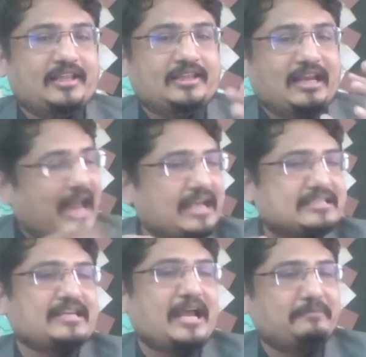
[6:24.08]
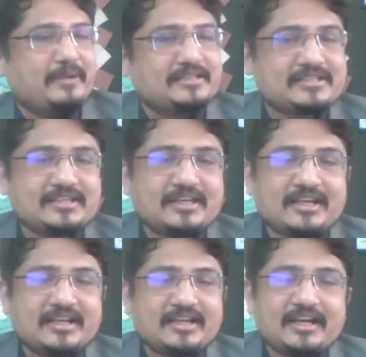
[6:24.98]
the last type is
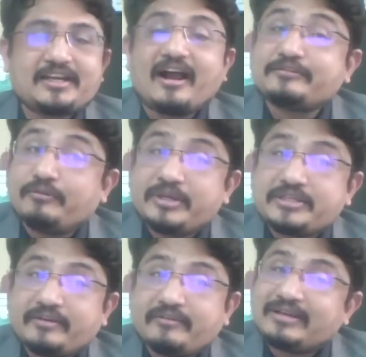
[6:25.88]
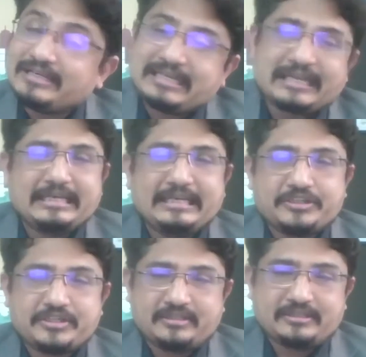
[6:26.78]
transformative
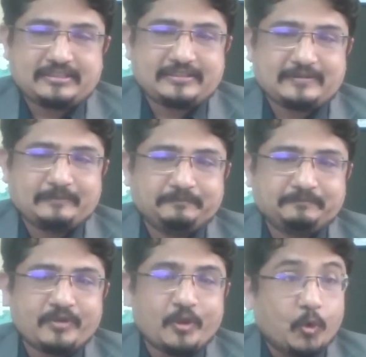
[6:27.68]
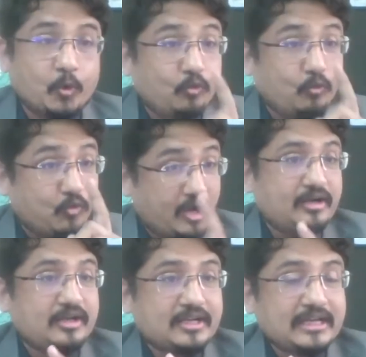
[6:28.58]
technicians, who
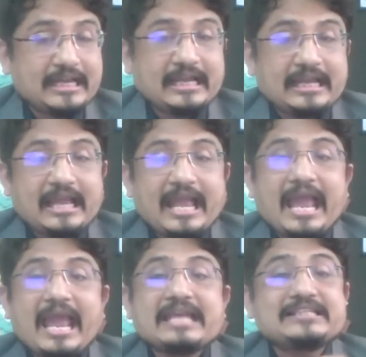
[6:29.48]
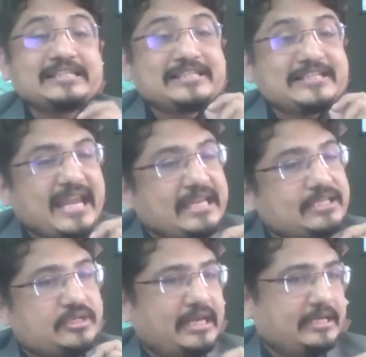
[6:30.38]
work as
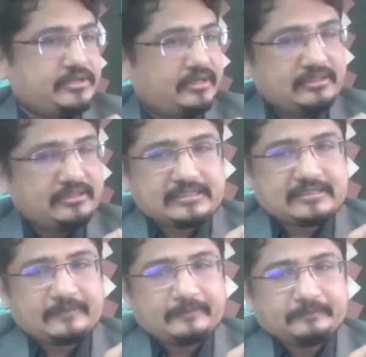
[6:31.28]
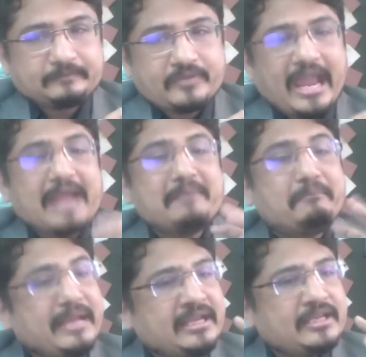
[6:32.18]
change agents and
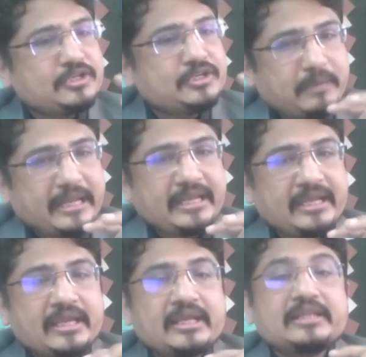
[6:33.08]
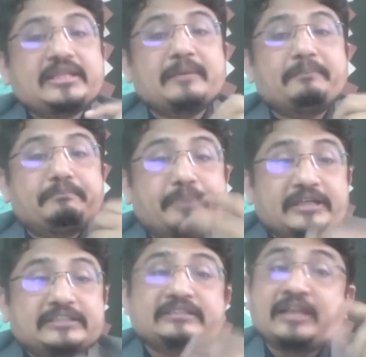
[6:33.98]
bring into play their
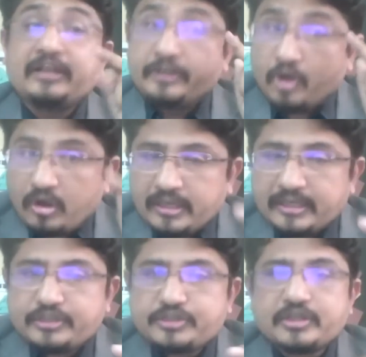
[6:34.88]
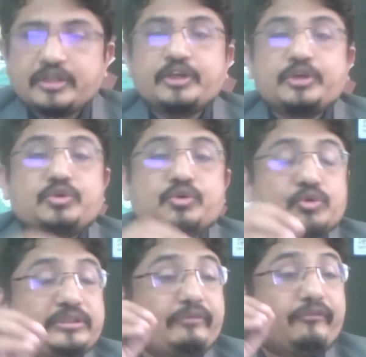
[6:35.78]
personal knowledge
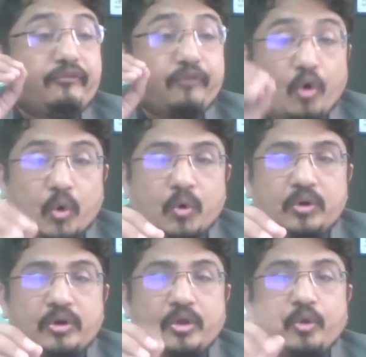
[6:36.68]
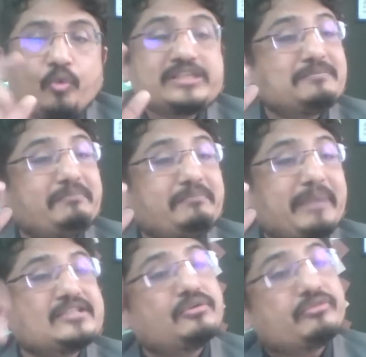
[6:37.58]
to the fore, which is
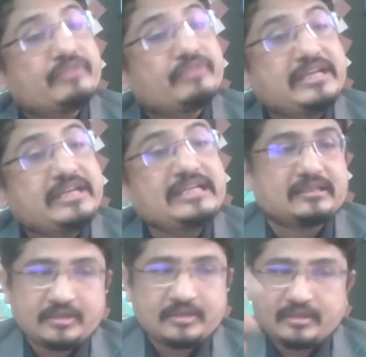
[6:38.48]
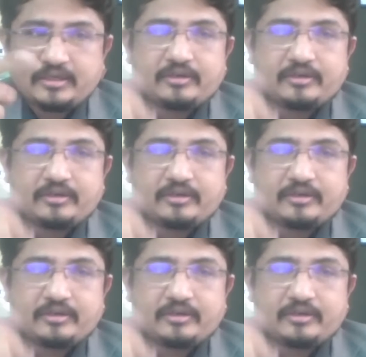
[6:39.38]
based on research.